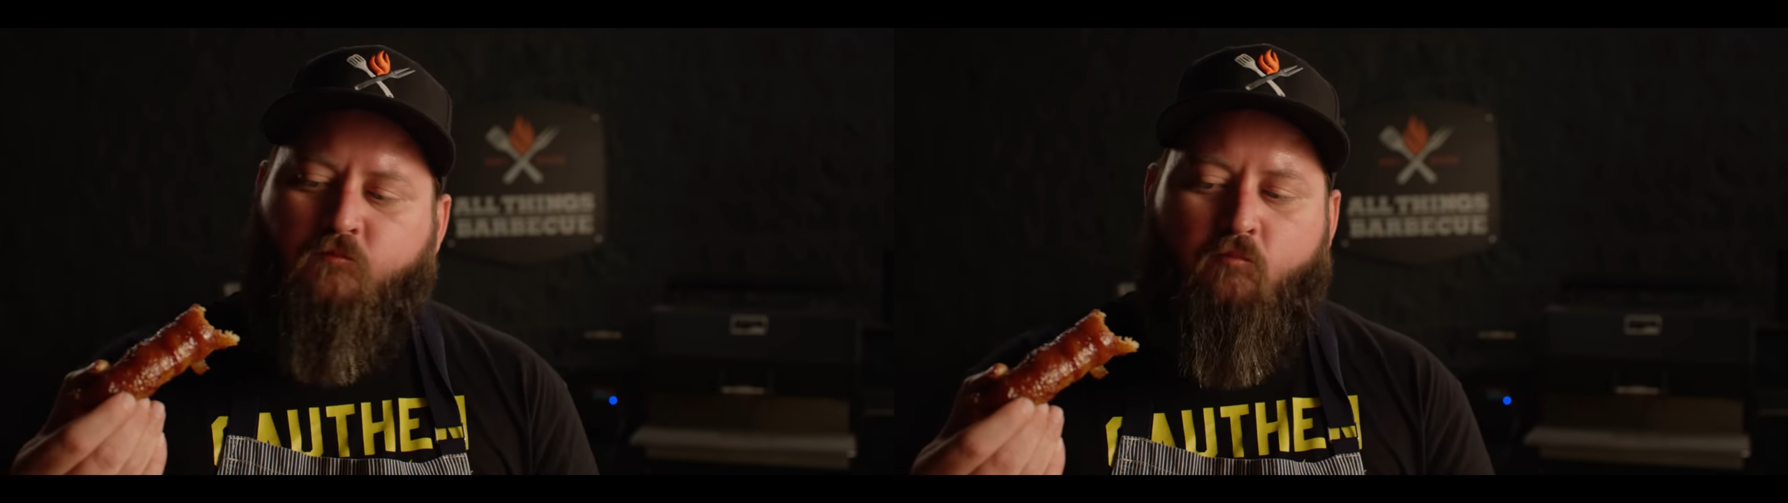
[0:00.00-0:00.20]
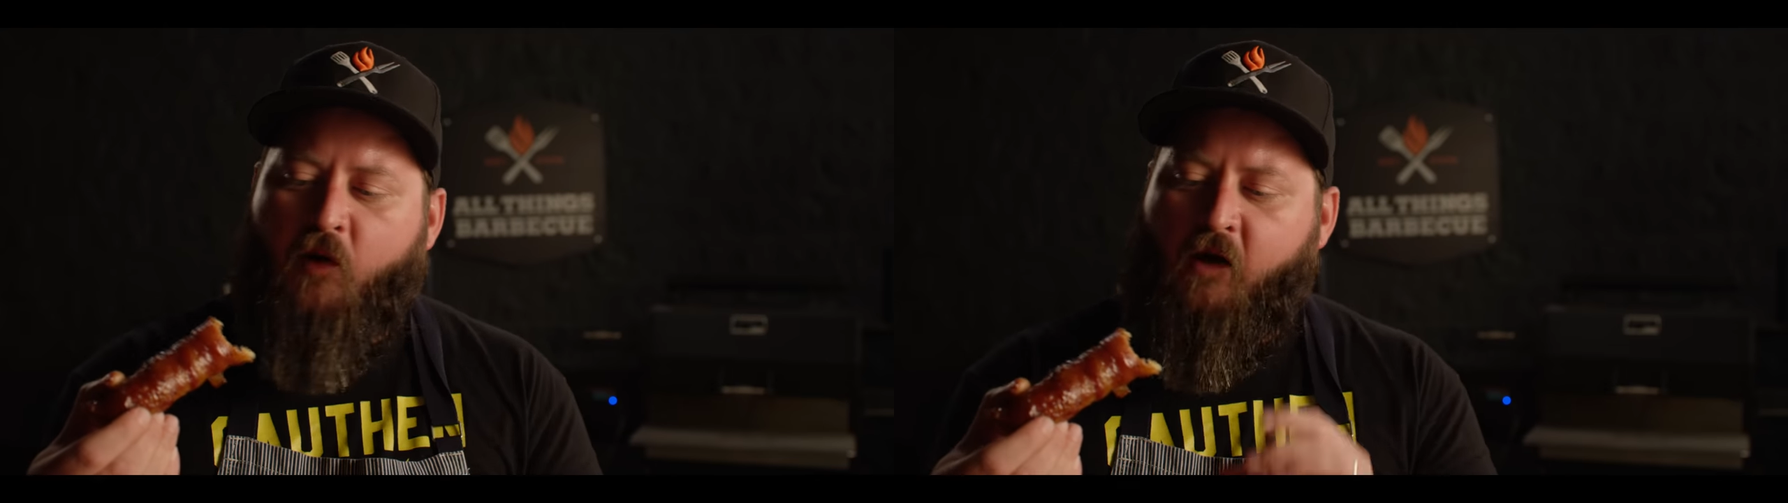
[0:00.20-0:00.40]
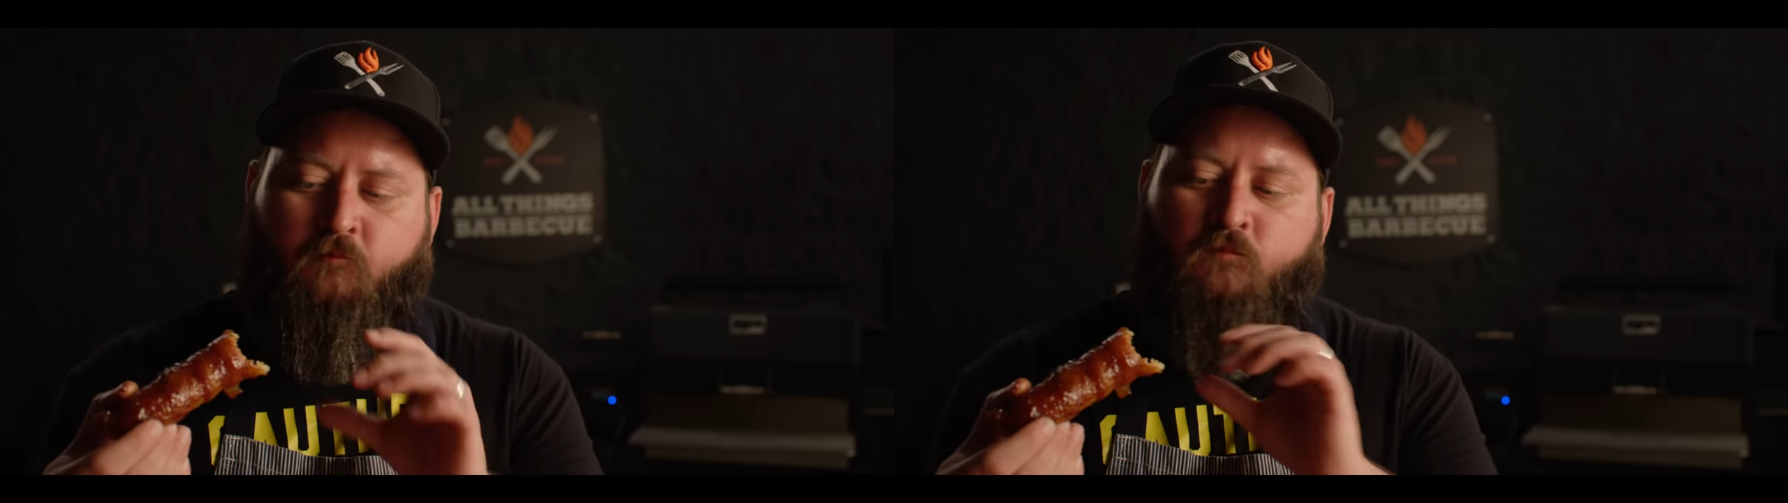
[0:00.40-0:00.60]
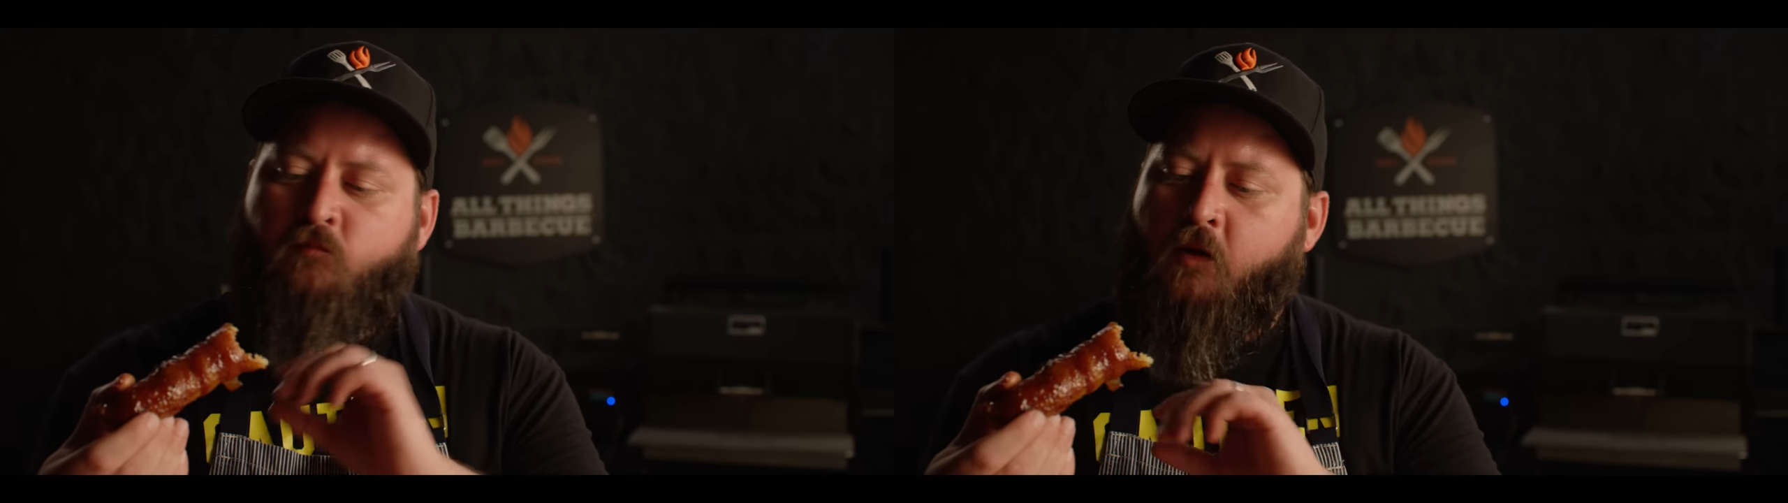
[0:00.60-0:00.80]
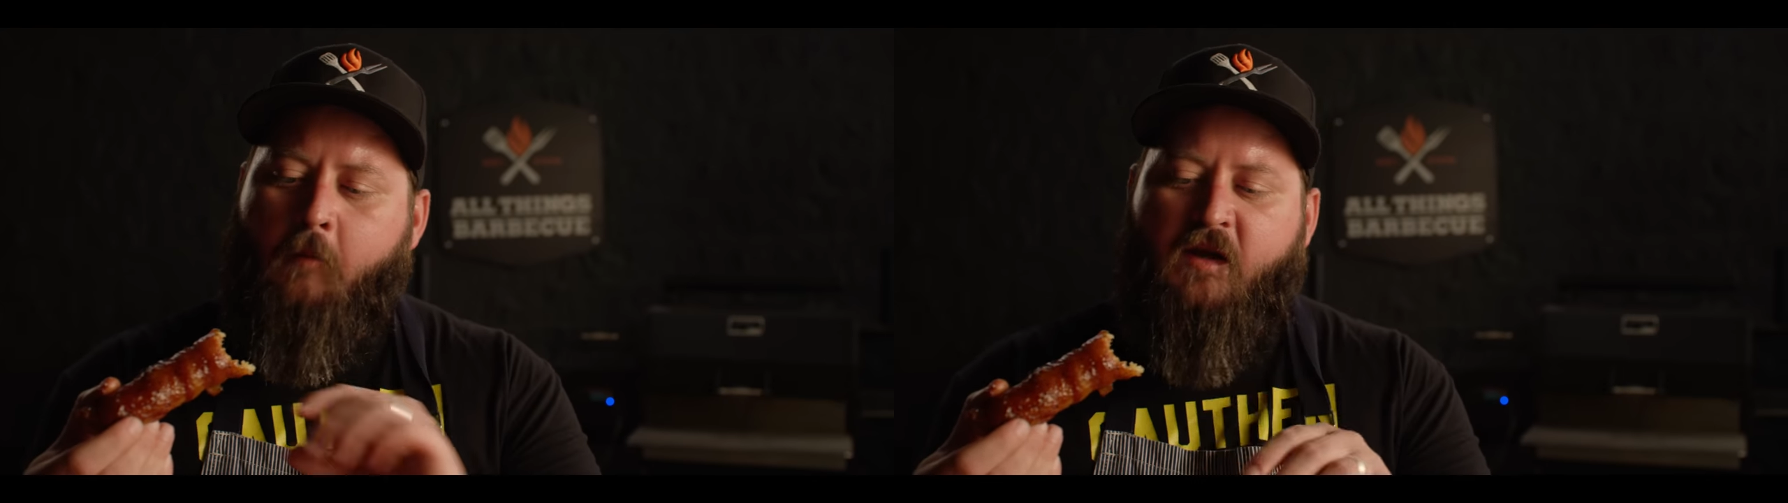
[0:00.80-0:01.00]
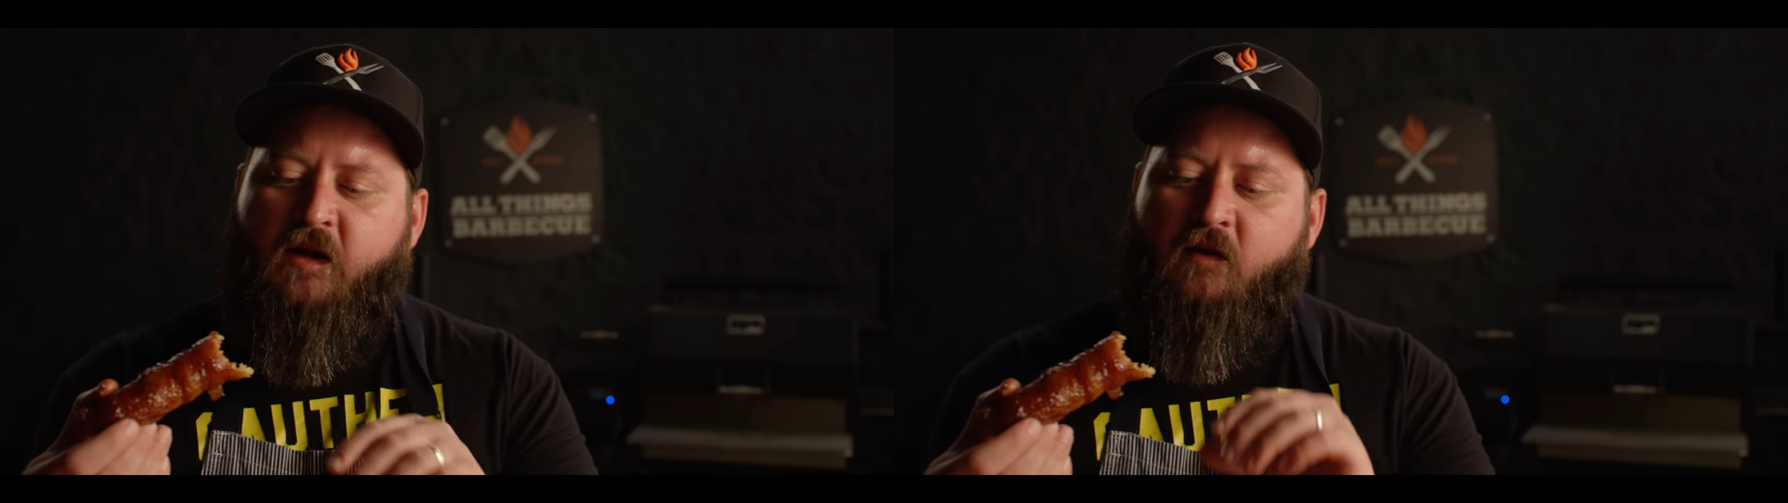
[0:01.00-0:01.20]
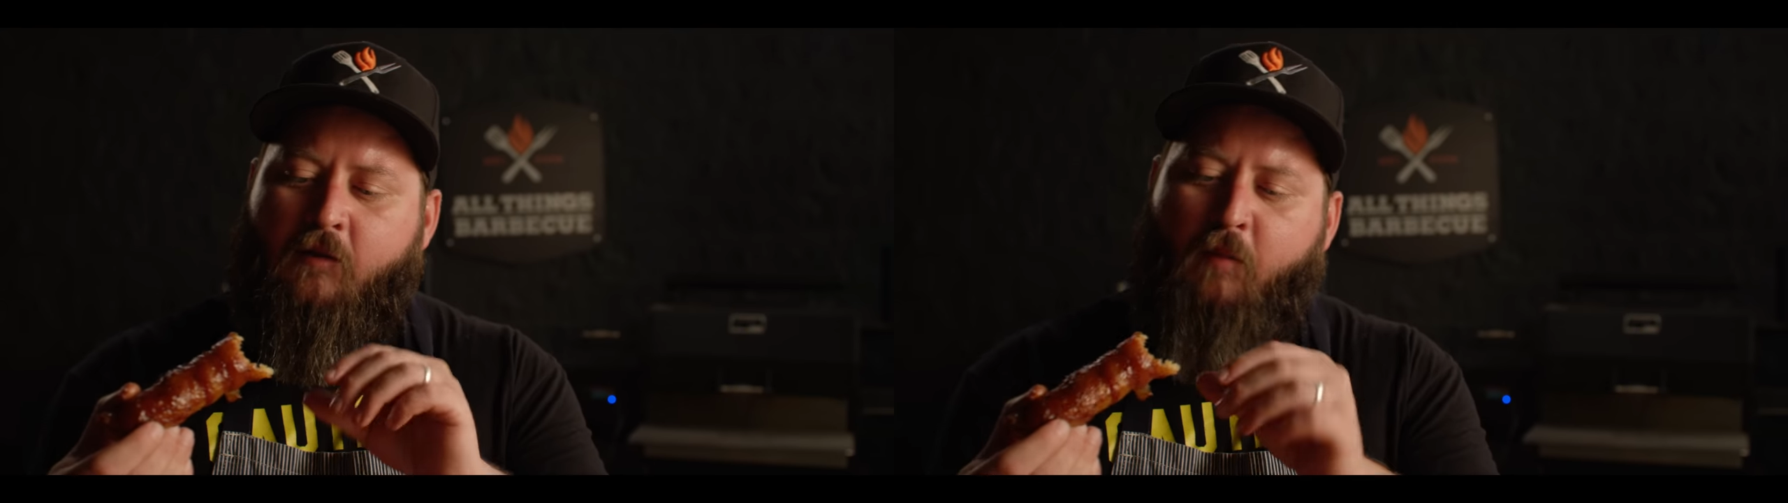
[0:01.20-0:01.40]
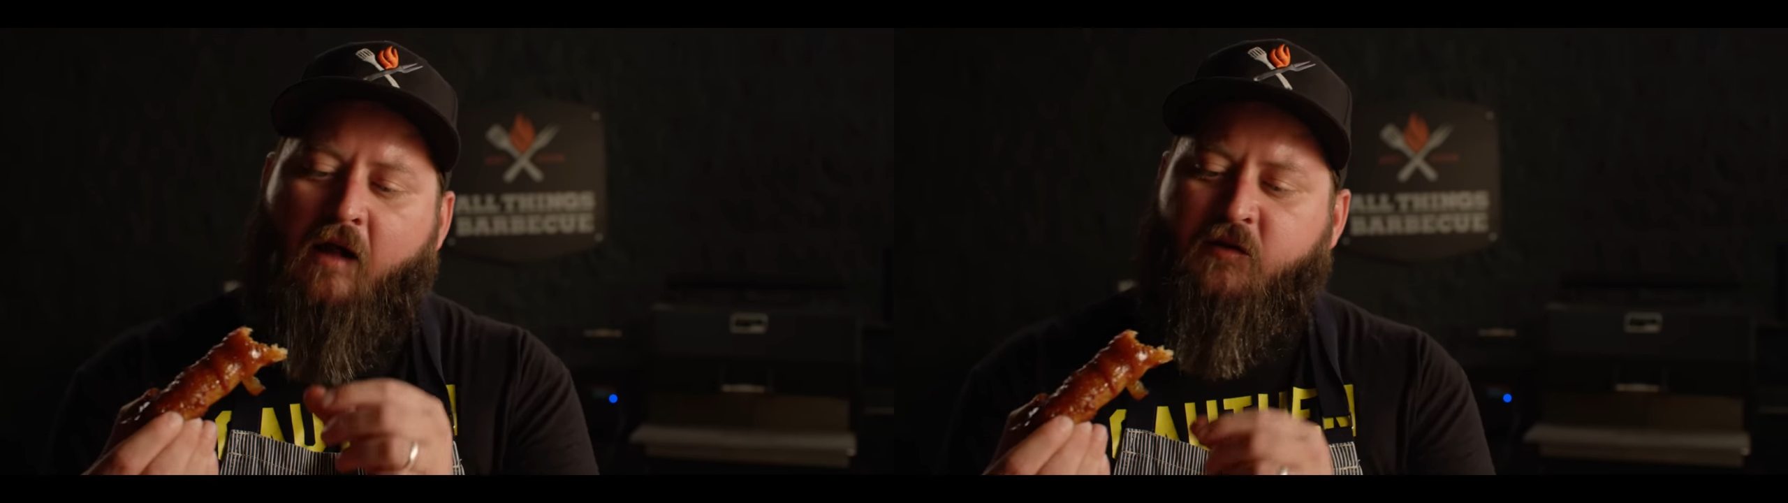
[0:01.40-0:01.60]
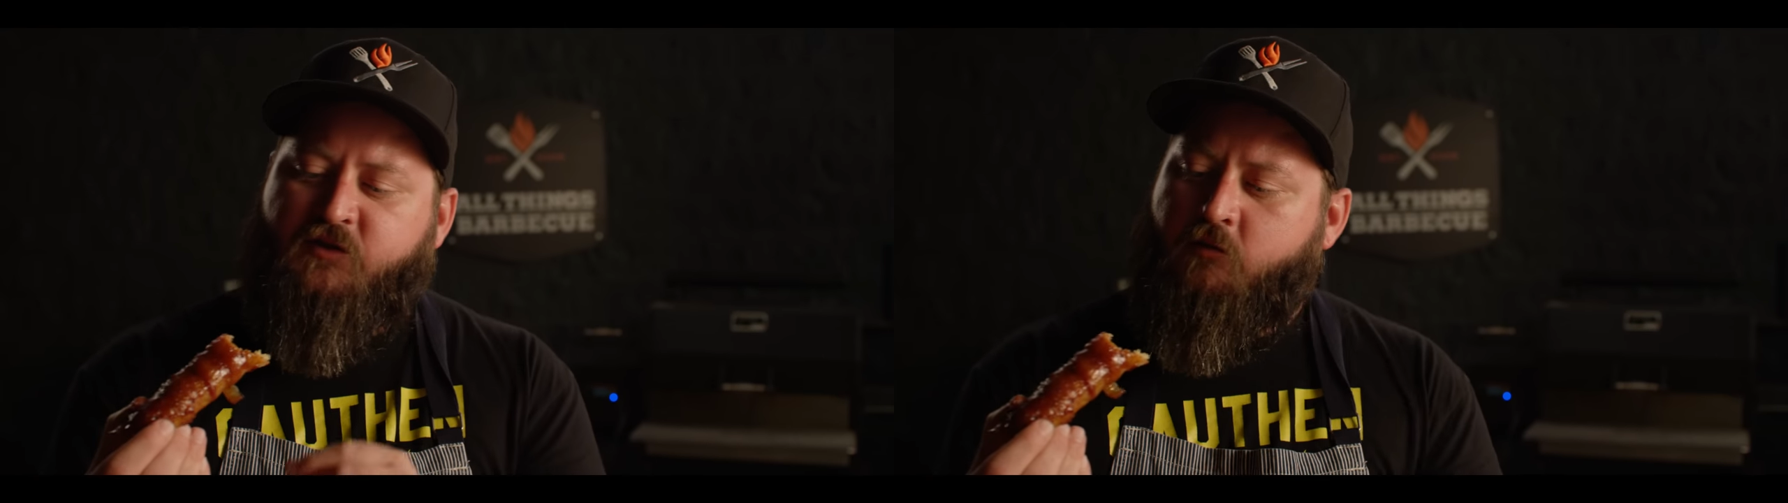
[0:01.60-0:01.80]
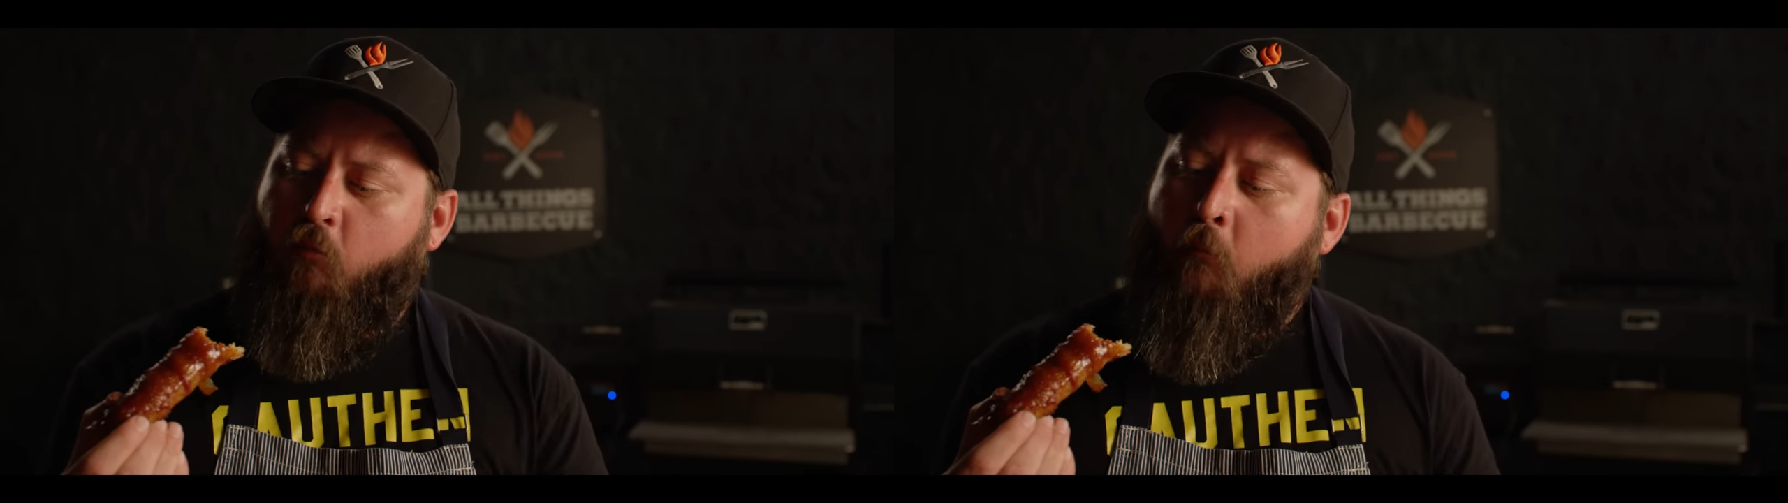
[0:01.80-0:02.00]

but immediately balanced